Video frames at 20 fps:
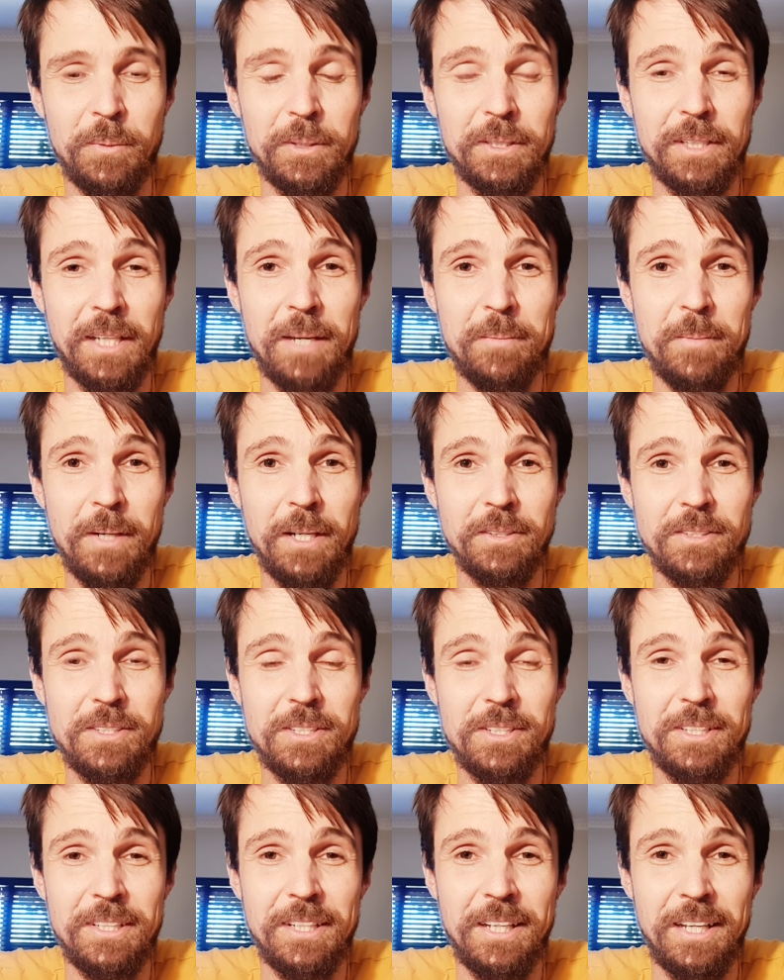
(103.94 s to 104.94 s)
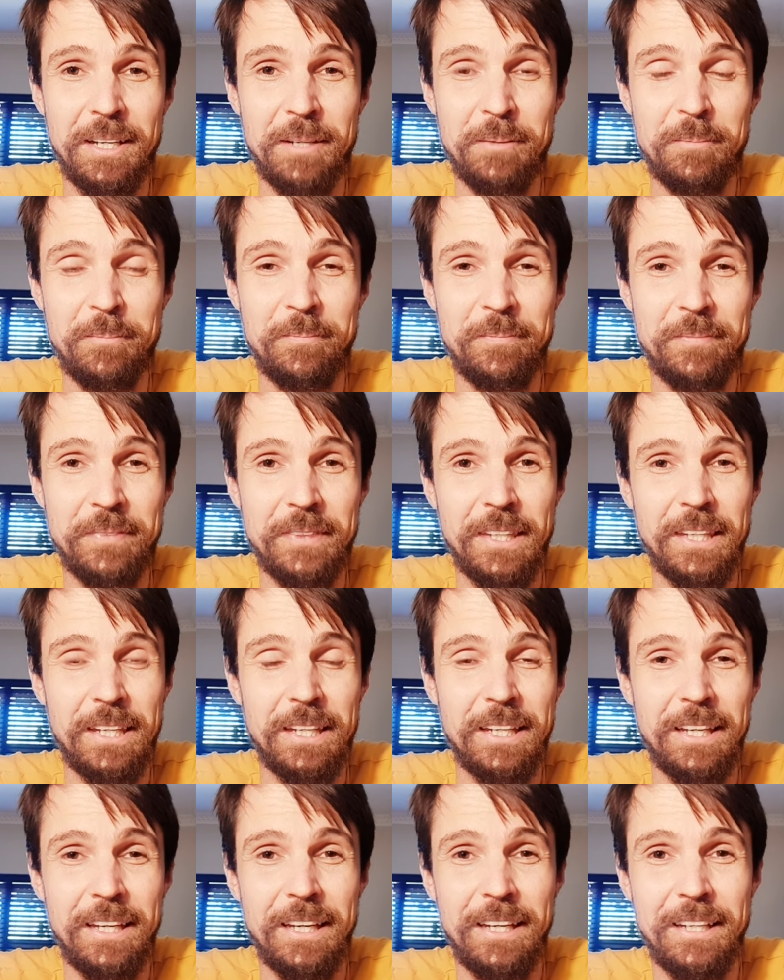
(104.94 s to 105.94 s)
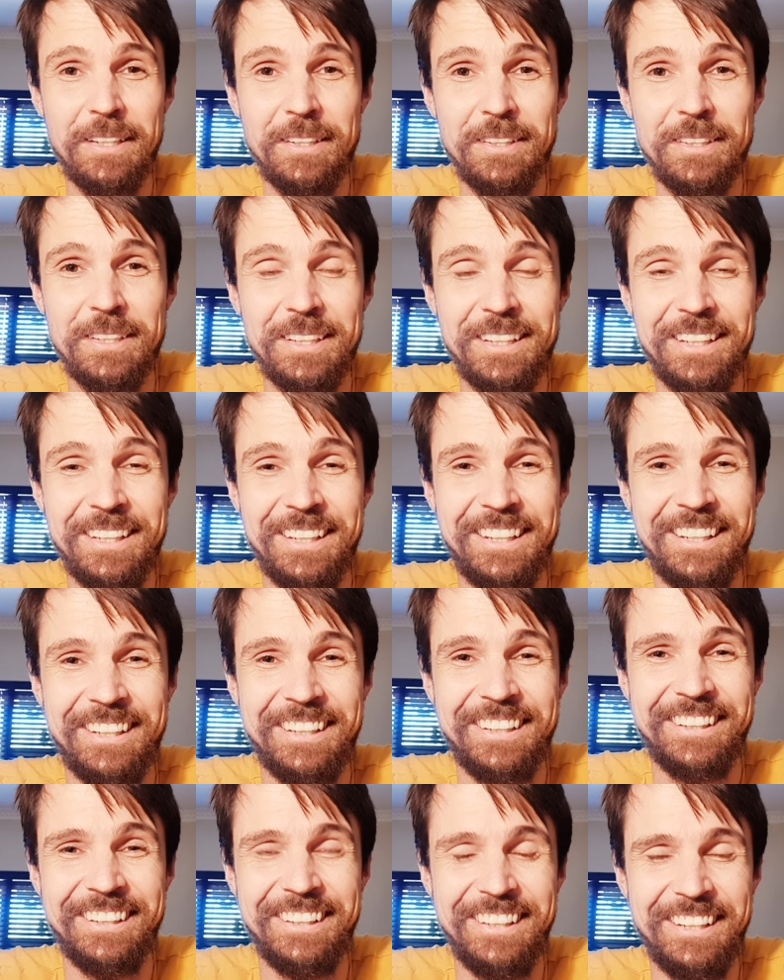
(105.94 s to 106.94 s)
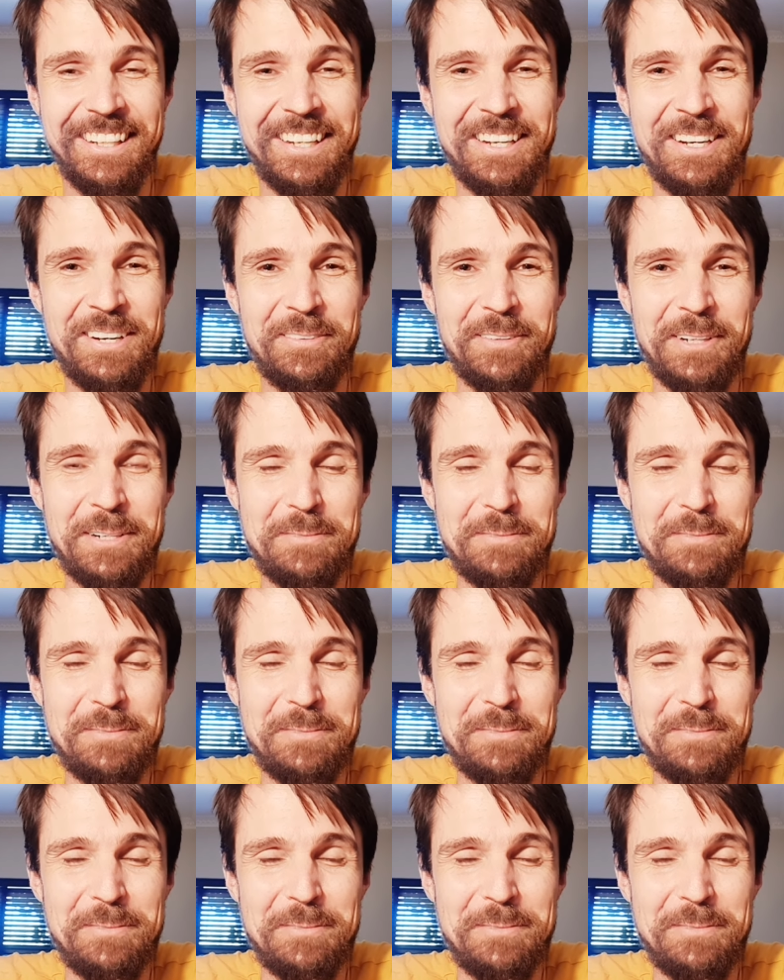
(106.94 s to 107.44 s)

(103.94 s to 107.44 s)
came out. One